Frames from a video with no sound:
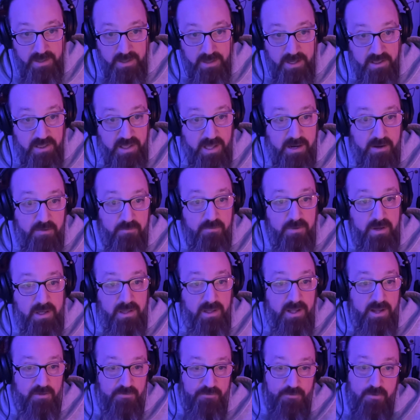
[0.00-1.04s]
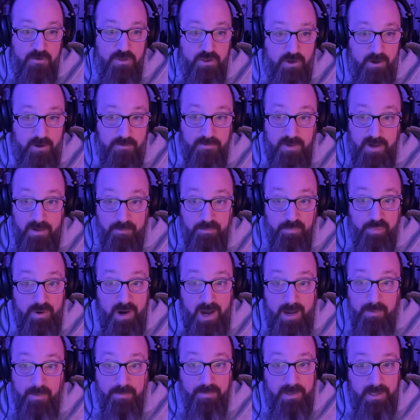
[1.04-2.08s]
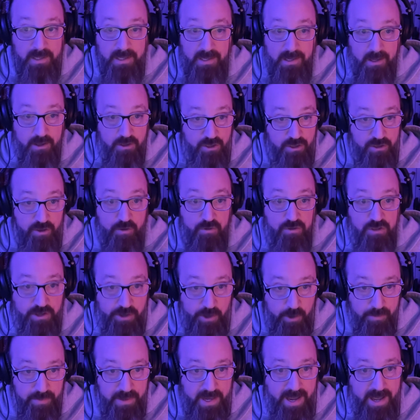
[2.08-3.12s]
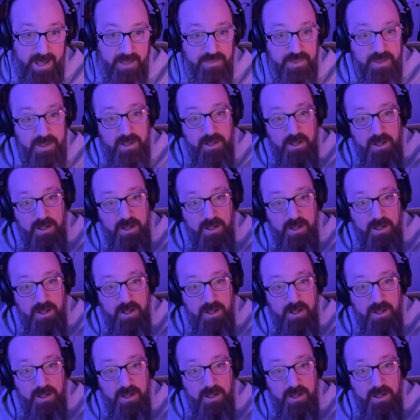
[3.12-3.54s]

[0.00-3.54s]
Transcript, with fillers: because I didn't realize, first off, I'm probably a sociopath.